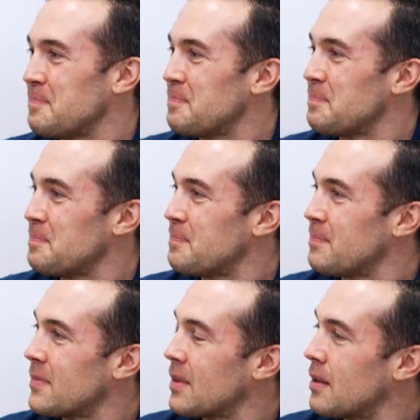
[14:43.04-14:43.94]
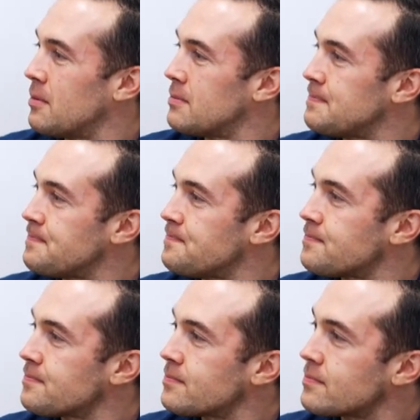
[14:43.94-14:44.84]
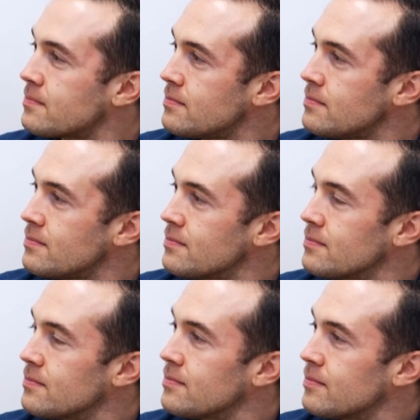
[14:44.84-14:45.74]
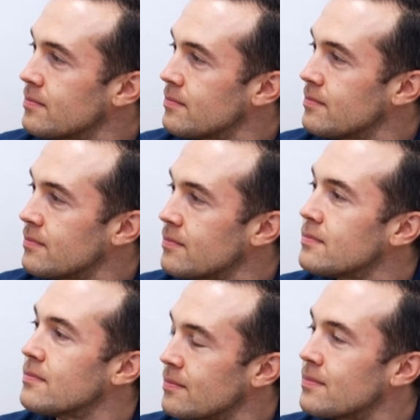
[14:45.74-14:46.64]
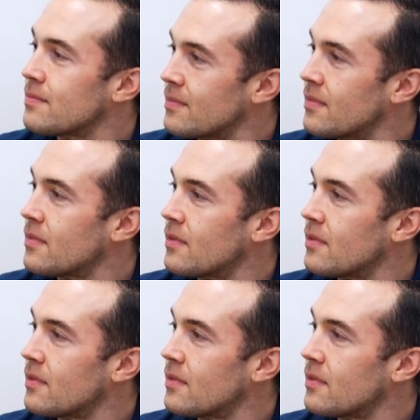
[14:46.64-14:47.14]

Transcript: (silent)